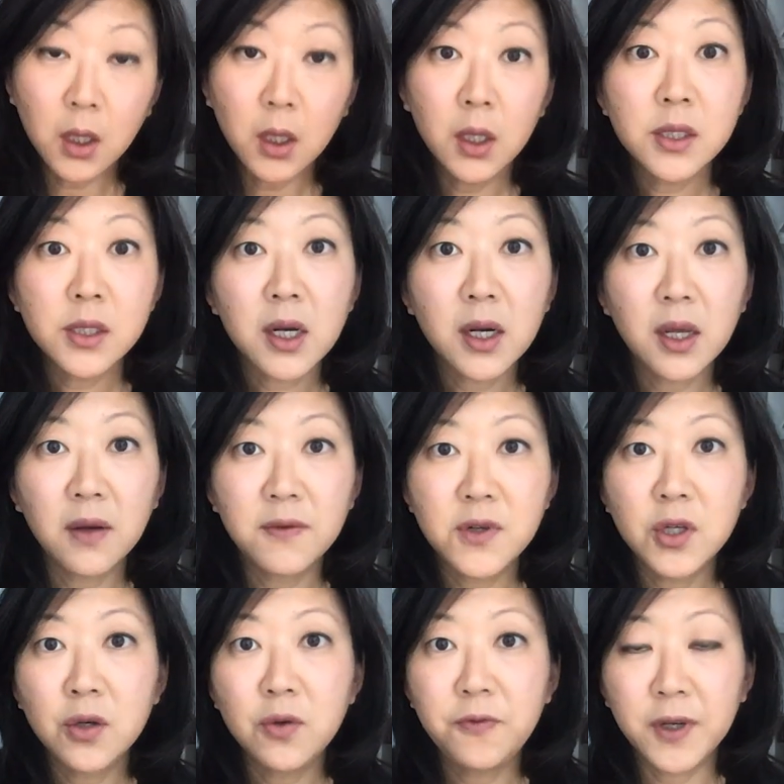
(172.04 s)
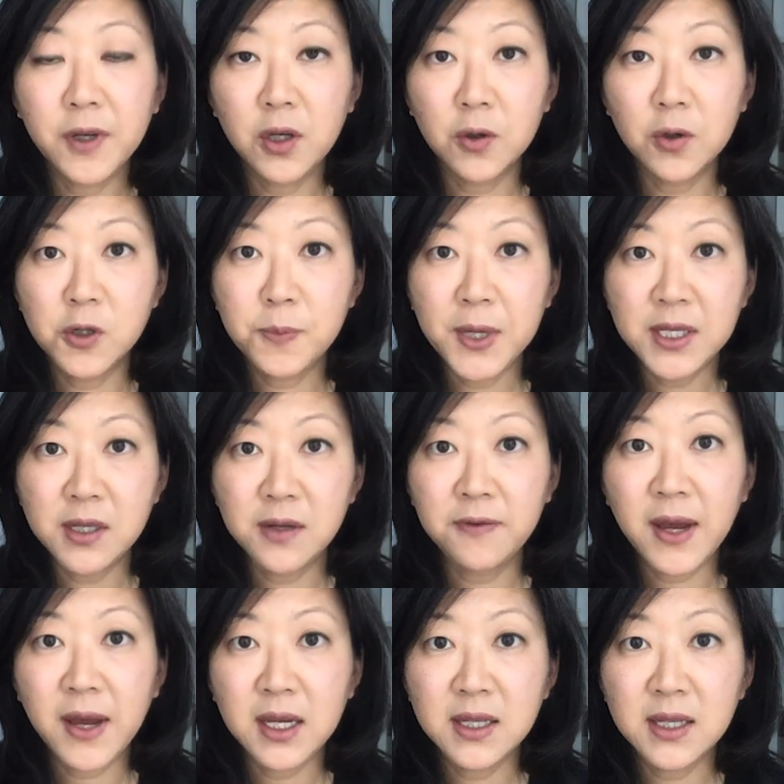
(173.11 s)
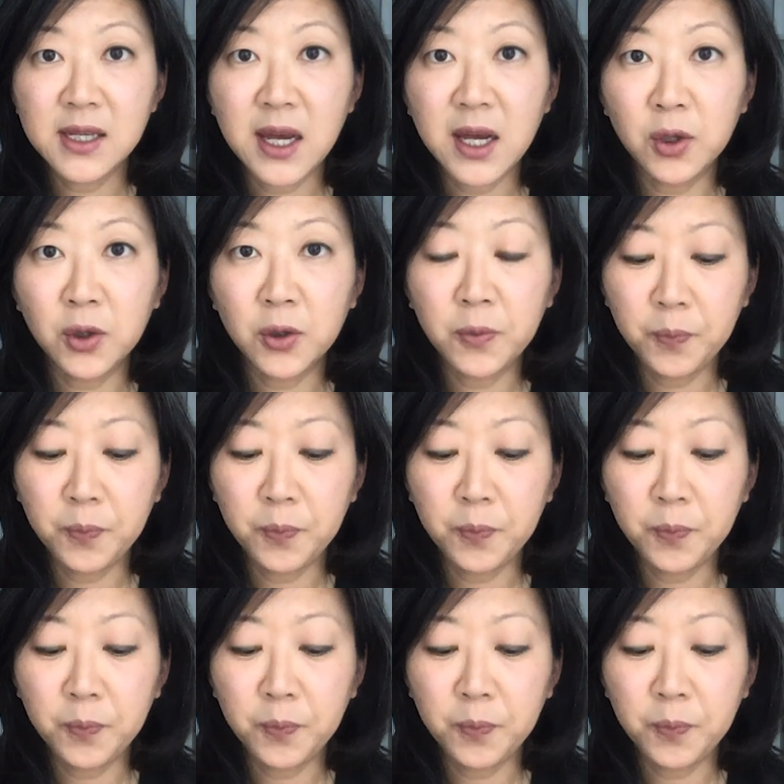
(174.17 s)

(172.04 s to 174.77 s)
Study of two figures, Pasiphae Sado.